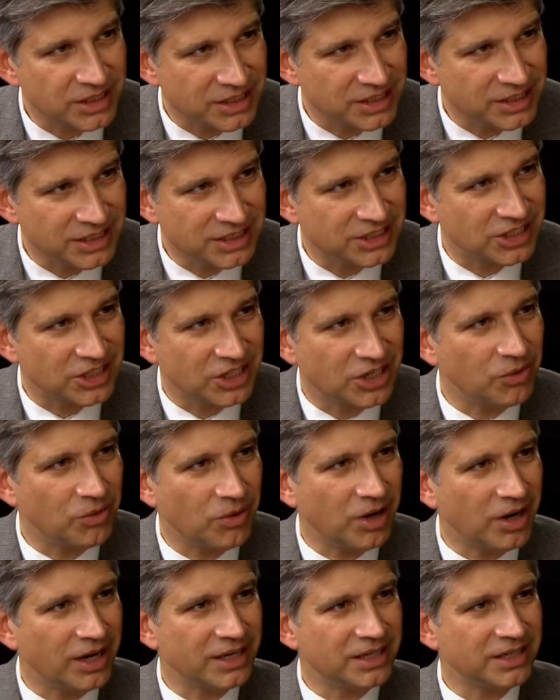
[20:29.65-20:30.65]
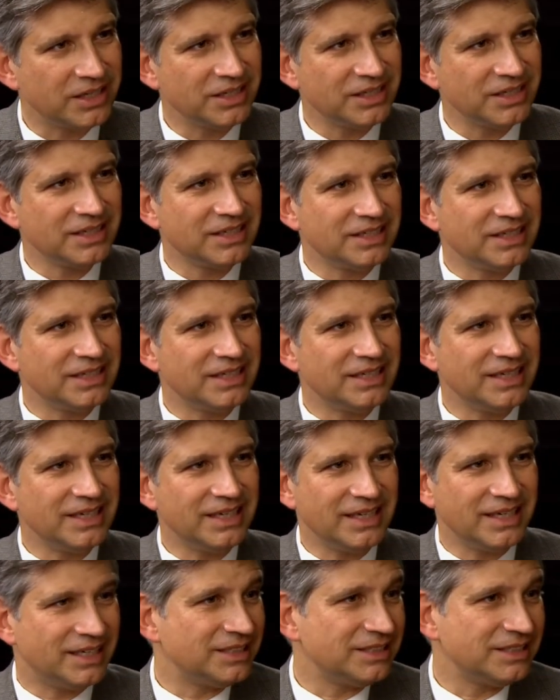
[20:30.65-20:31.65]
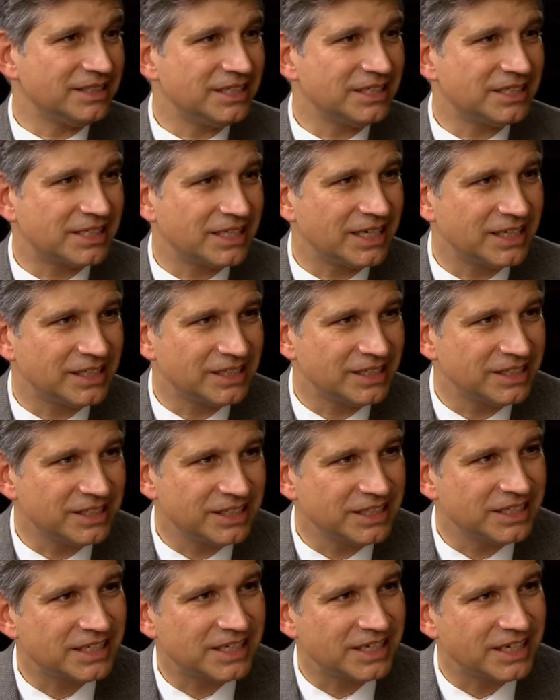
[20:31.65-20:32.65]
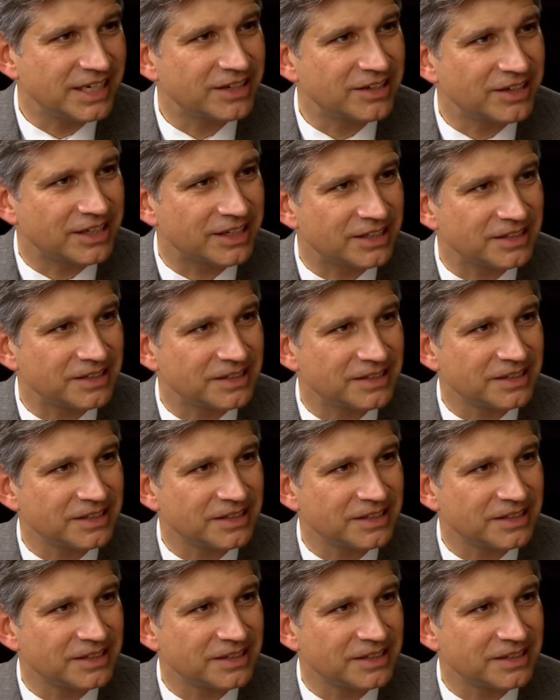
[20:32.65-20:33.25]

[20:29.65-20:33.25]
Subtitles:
that needs to go on in D.C. and the D.C. area.